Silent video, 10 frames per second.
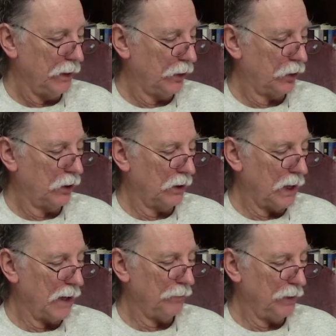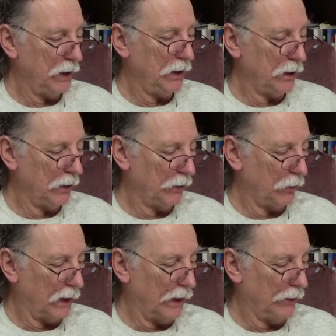It could not be
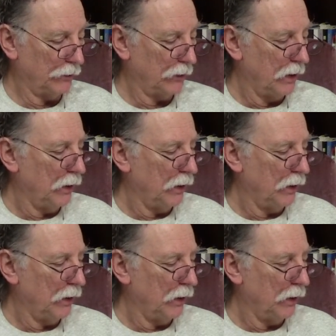otherwise,